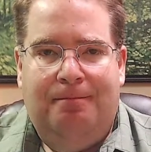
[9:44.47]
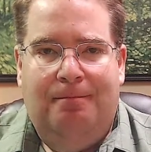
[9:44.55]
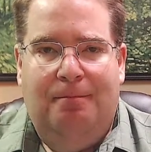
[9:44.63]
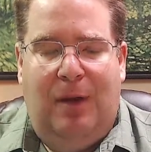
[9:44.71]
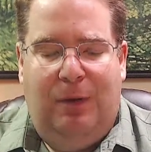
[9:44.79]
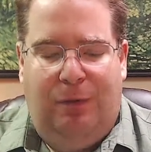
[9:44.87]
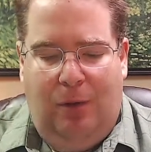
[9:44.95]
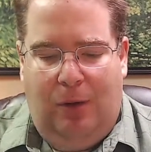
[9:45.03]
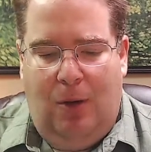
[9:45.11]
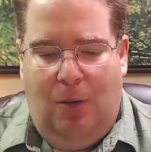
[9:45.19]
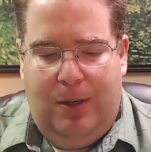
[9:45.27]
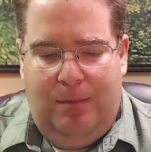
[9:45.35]
But if we're
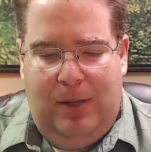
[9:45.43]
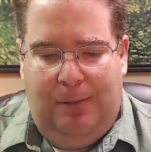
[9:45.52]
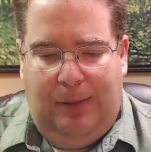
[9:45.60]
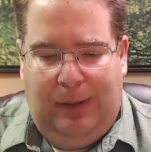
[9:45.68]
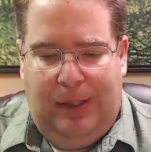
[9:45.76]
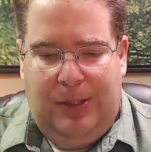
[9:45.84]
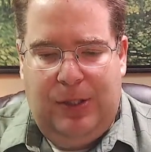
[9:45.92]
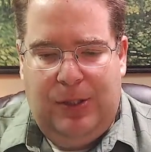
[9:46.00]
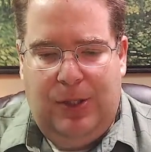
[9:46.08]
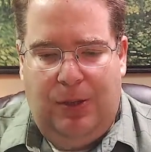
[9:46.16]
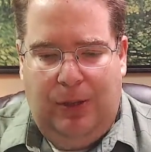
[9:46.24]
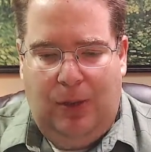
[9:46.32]
going to be pleasing
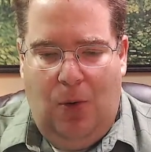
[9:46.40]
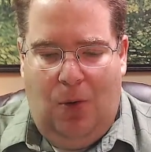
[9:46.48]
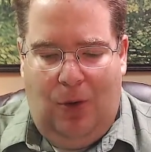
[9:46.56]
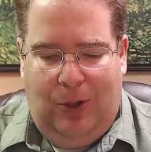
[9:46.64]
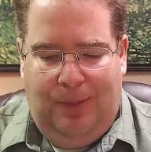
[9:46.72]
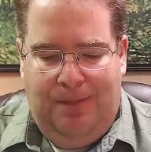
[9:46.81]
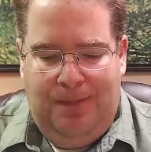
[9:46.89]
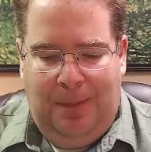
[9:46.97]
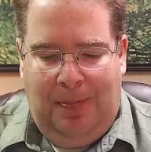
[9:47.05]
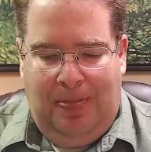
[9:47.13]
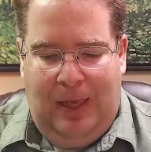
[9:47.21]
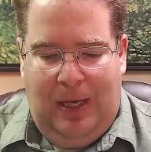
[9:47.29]
to the Lord,
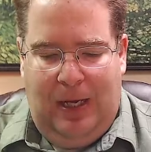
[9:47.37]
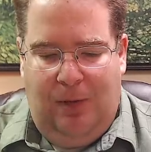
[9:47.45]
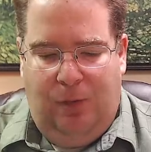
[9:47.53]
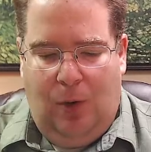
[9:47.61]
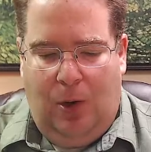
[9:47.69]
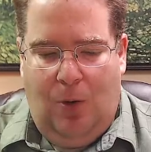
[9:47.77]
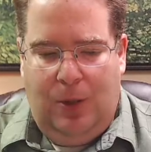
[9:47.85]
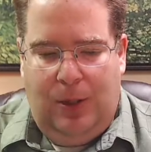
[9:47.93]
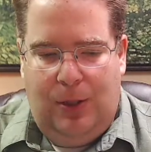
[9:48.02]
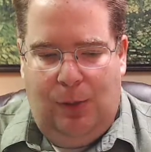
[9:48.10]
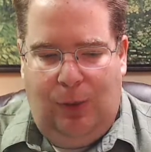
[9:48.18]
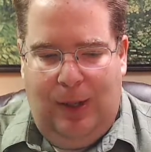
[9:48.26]
and if we're going to
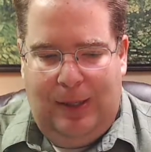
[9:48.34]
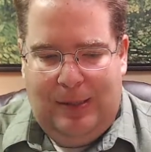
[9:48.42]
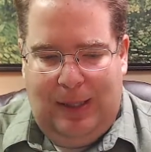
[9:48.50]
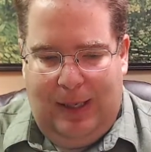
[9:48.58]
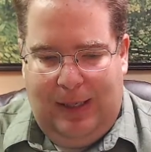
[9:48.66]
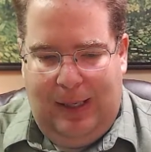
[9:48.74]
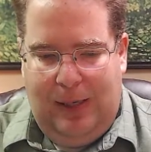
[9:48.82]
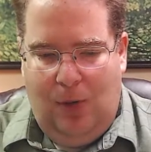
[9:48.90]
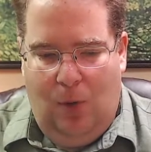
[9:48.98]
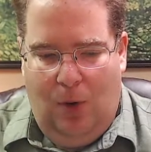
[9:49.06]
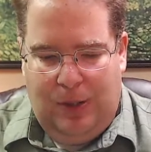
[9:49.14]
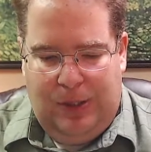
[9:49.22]
do things like He
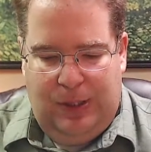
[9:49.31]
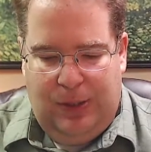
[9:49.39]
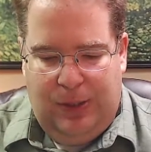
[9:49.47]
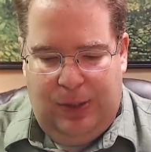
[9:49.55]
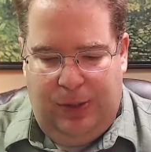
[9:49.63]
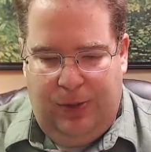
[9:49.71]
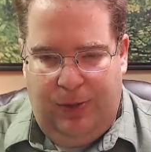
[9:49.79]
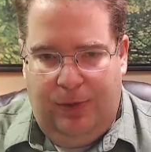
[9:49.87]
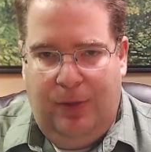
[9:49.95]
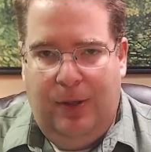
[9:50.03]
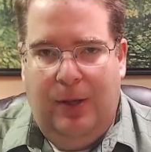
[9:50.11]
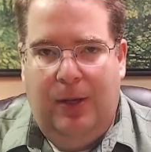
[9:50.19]
wants us
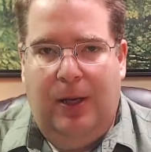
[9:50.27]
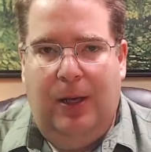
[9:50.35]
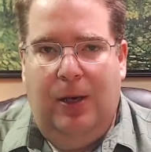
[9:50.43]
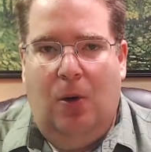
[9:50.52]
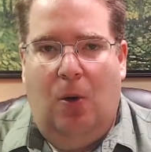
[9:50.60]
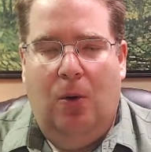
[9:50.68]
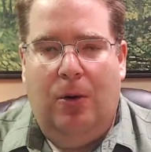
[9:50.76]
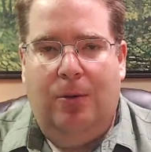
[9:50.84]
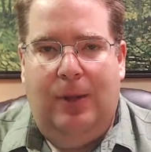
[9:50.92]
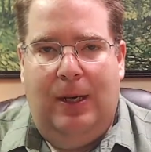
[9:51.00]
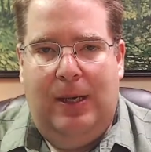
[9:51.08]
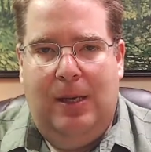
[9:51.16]
to, in order
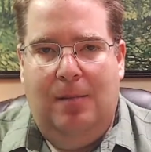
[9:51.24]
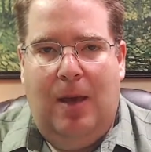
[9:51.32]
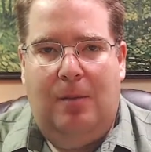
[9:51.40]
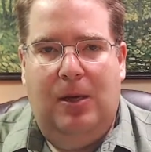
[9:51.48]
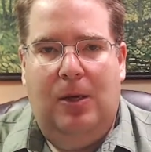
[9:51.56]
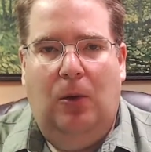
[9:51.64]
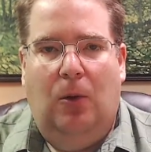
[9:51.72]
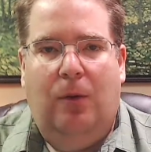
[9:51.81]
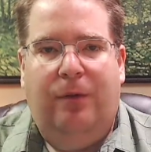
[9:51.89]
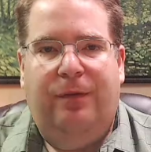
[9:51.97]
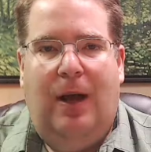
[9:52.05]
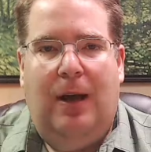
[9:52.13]
that He may be
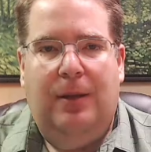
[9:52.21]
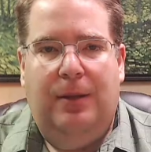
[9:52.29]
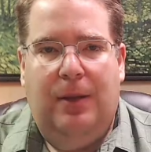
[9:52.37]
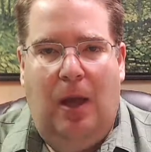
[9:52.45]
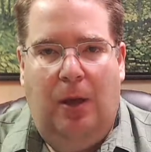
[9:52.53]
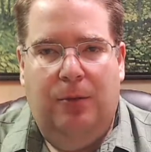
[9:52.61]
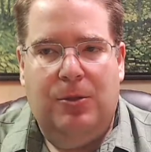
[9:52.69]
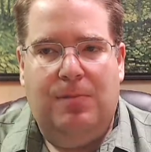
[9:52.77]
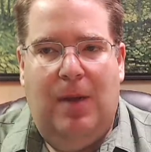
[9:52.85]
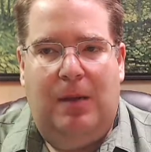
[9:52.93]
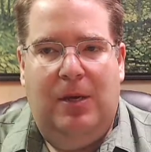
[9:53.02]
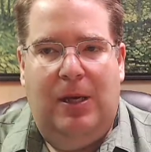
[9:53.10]
glorified and others
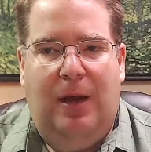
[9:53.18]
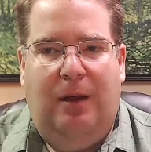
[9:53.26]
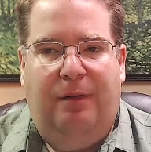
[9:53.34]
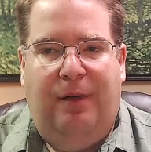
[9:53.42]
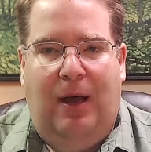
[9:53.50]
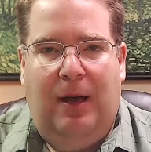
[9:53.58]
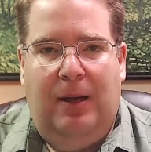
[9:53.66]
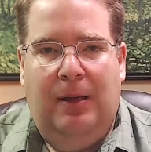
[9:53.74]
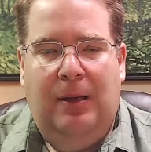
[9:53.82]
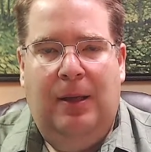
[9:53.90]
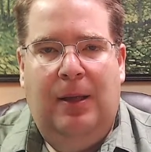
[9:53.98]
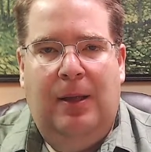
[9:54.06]
may be edified,
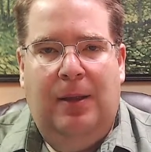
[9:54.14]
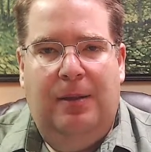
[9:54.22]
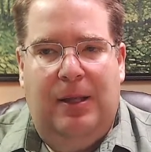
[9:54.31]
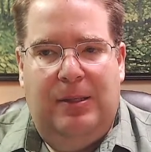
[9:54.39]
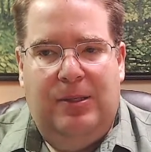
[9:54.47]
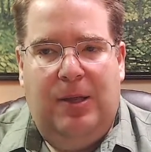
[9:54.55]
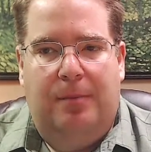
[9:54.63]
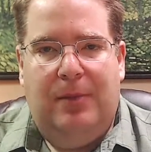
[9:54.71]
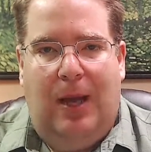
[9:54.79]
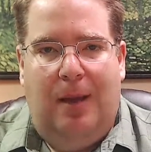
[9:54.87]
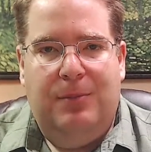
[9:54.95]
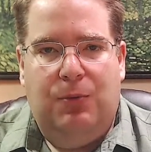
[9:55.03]
then
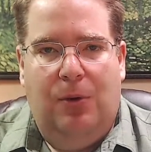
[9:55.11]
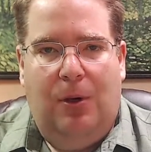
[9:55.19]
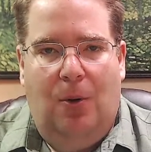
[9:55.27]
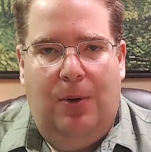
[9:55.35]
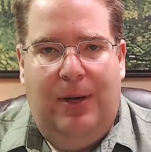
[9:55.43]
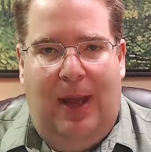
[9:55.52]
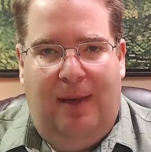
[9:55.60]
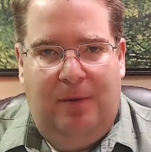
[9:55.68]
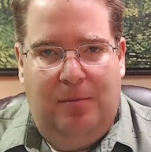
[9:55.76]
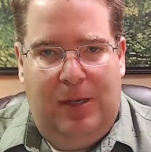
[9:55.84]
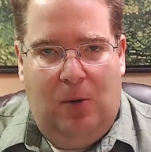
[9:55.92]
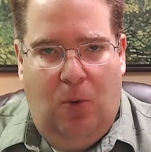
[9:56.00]
sometimes we're going to have
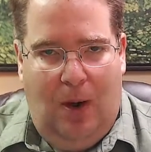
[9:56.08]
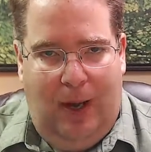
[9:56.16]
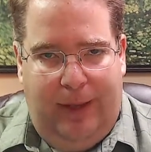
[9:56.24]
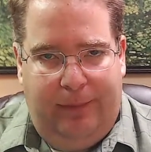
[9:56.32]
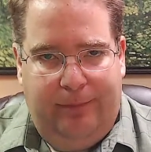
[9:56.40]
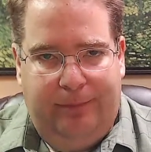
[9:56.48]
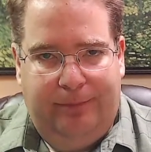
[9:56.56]
to be quiet.